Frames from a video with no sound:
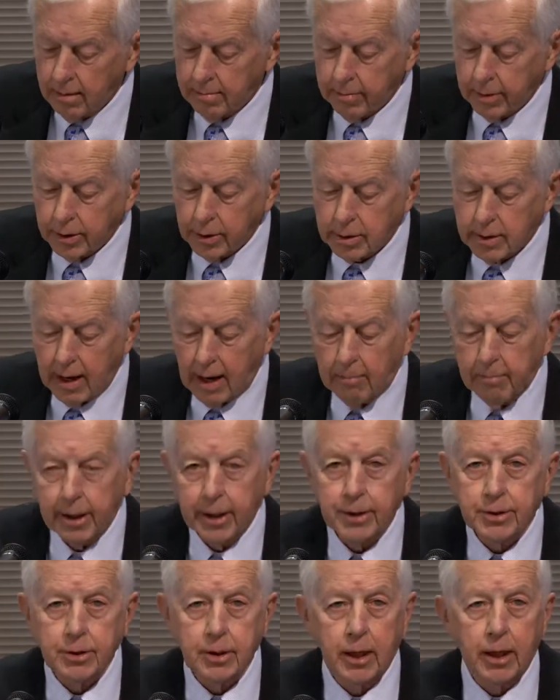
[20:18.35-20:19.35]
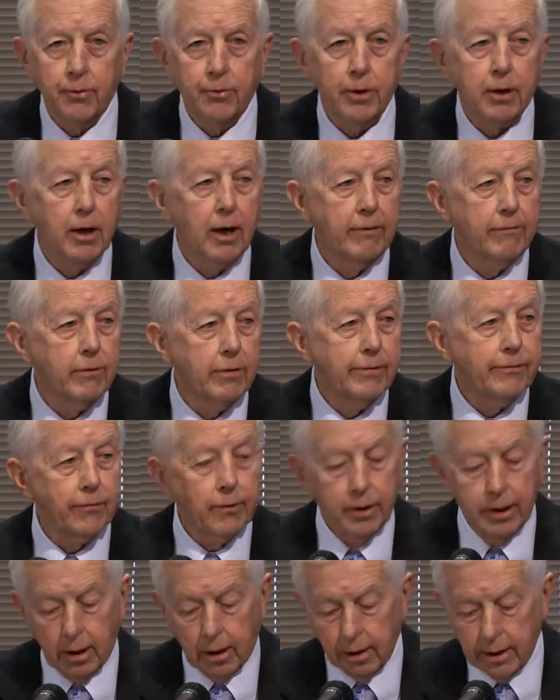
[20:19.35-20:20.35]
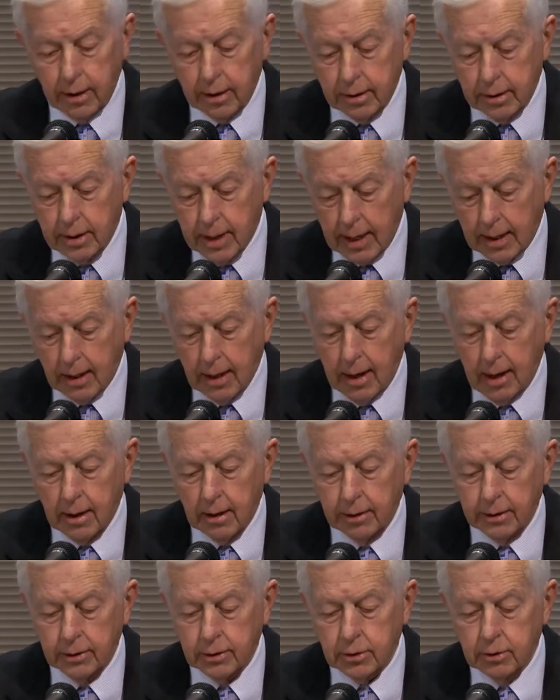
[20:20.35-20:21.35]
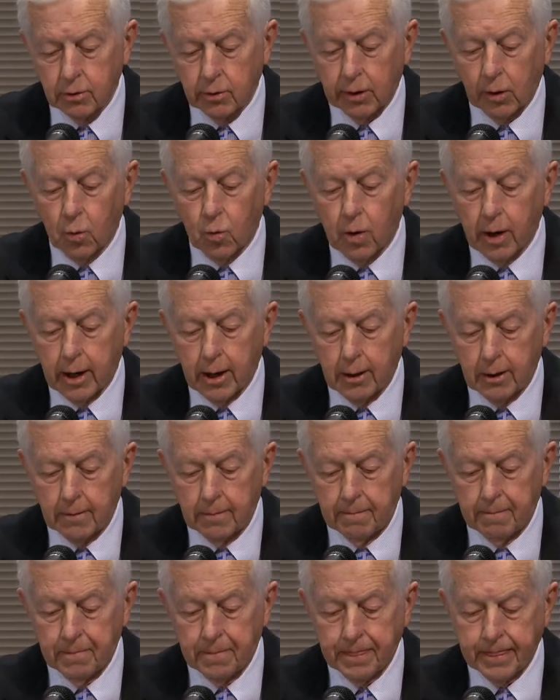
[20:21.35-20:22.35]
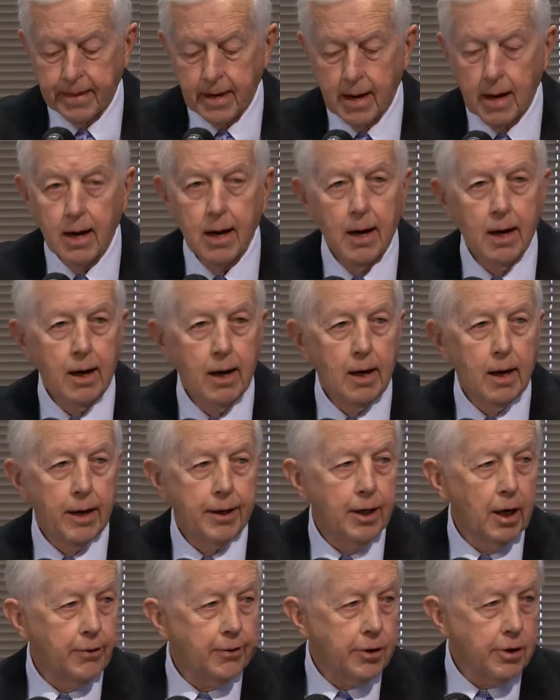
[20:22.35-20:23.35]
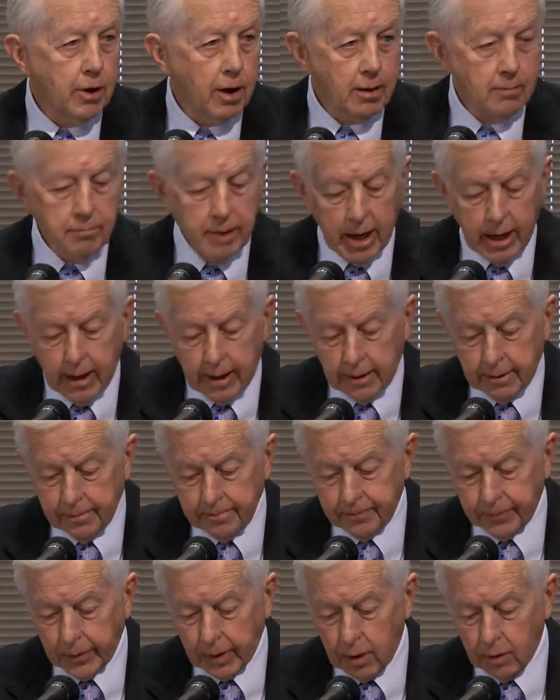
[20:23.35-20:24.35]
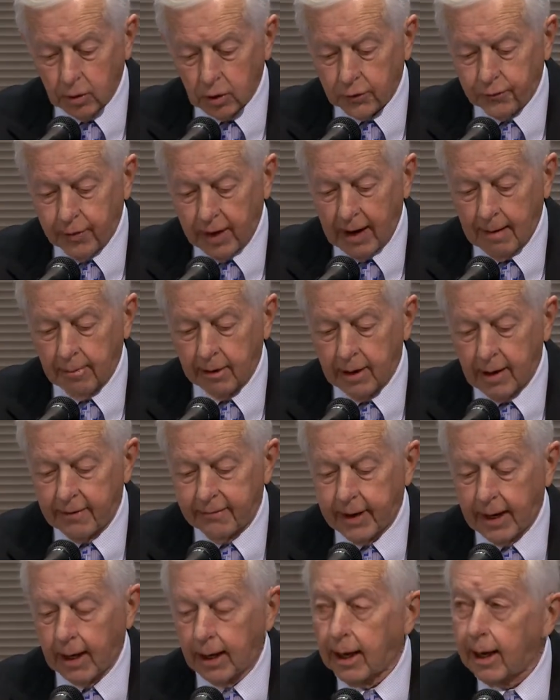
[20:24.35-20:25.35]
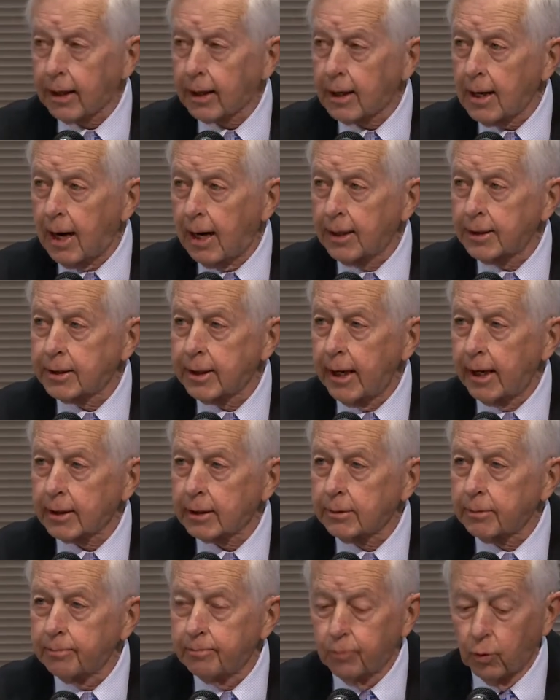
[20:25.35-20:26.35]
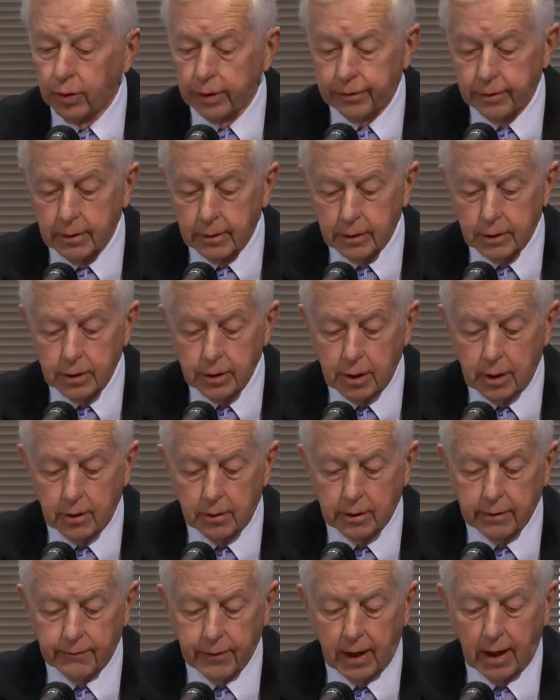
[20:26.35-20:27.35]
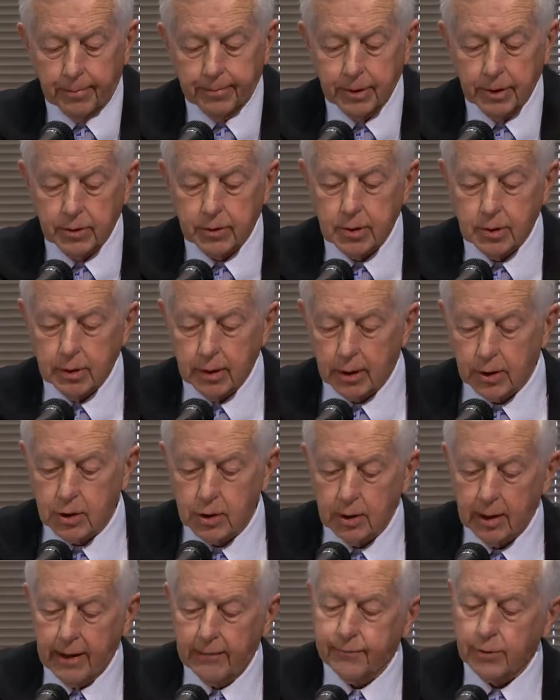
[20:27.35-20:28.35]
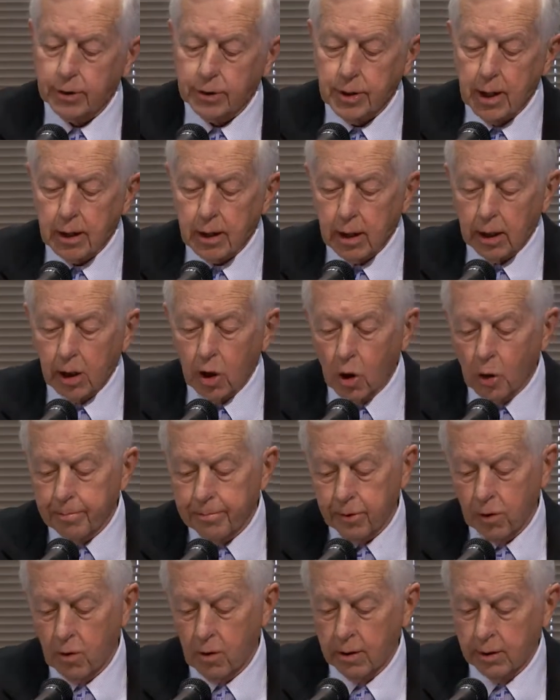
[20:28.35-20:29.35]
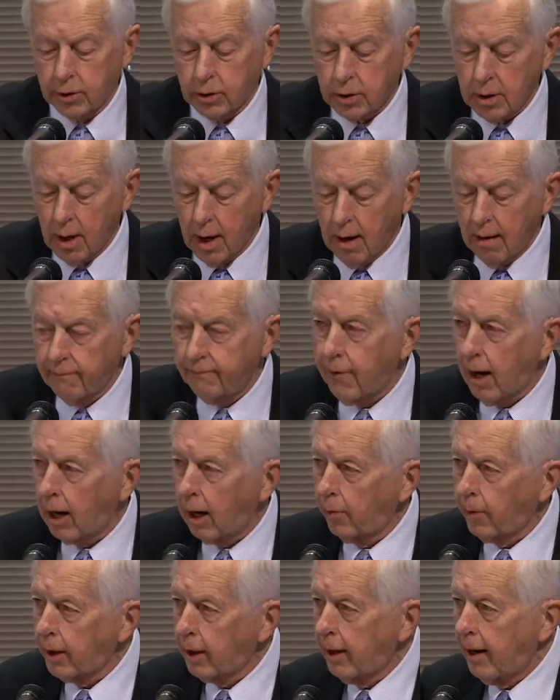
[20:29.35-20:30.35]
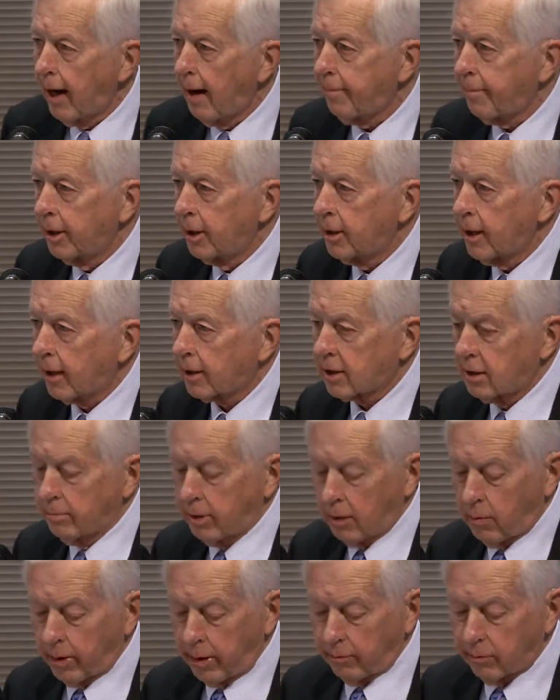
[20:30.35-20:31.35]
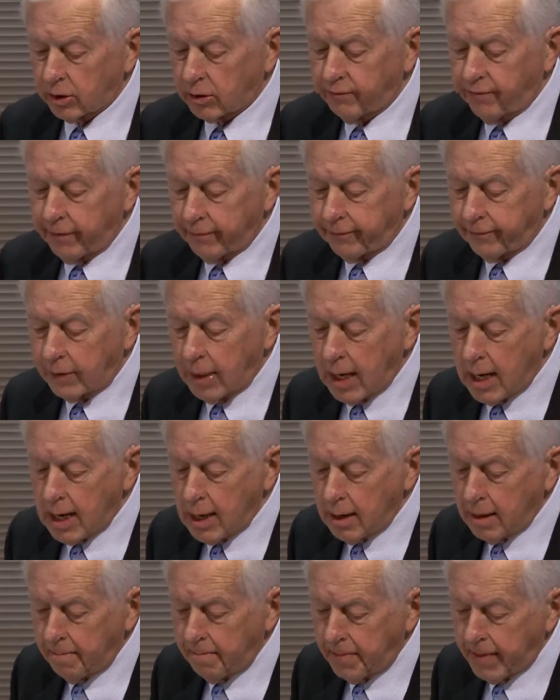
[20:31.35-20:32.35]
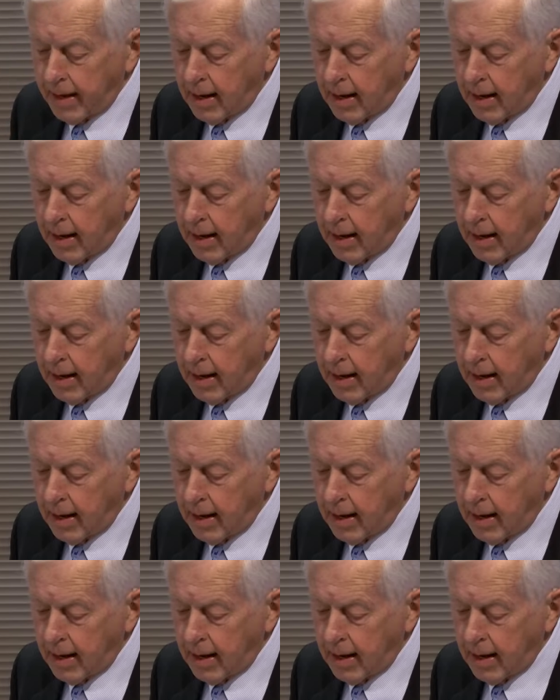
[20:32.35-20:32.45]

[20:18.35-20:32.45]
But he's now maintained recovery for nearly a decade, and he's doing well. Another young man whose family I've had a lot of contact with this year developed his addiction after taking opioids following an appendectomy when he was 15.